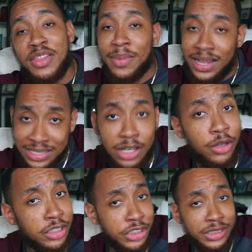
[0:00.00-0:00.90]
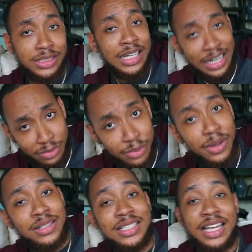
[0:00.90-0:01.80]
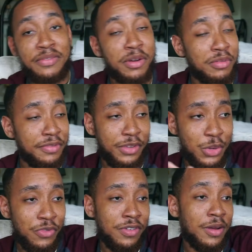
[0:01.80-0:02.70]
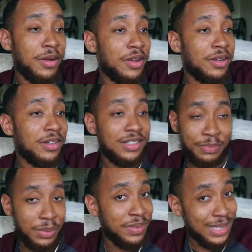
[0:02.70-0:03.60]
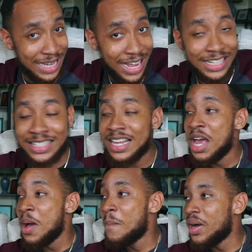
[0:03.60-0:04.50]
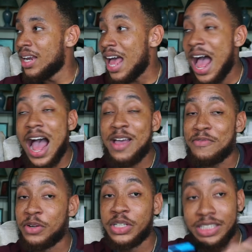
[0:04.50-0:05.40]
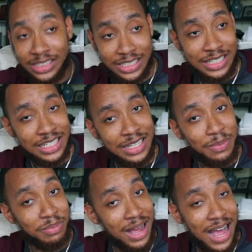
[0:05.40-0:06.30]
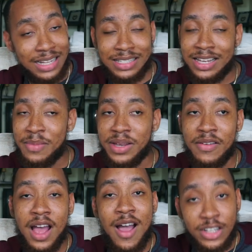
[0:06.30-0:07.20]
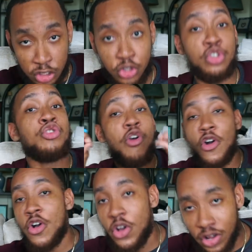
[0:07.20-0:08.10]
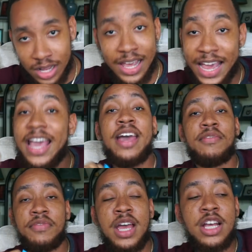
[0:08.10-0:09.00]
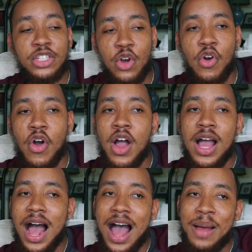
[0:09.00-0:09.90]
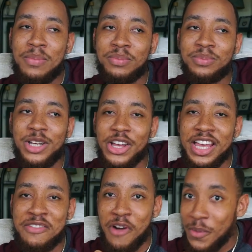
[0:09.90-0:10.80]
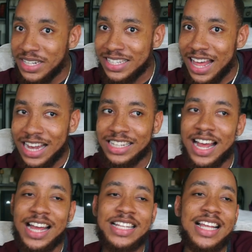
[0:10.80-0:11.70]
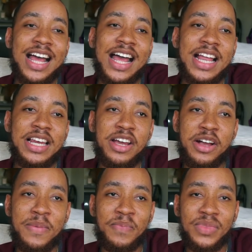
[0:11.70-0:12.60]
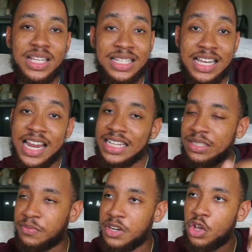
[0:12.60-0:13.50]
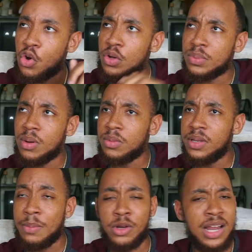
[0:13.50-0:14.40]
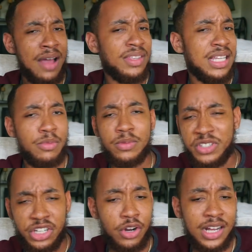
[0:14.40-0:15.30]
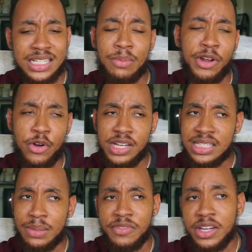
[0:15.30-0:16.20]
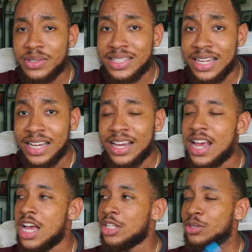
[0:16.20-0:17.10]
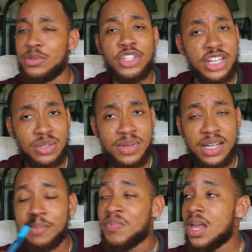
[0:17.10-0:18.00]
the bands are launching. And I'm about to give a review for people's necks. But I've heard certain bands are coming strong AF. So I'm looking forward to that, guys. And so the next video is probably, I'm gonna have the same shit on because I'm recording some videos today, so don't judge me.